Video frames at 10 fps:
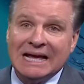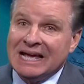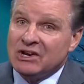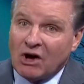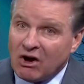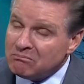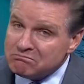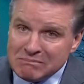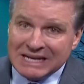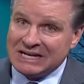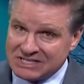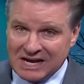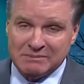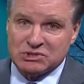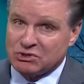And many
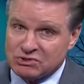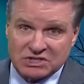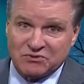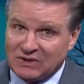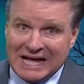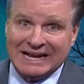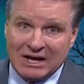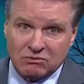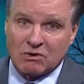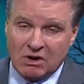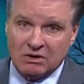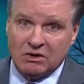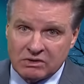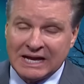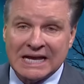times they're just flat out wrong,
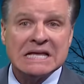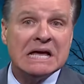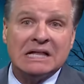okay?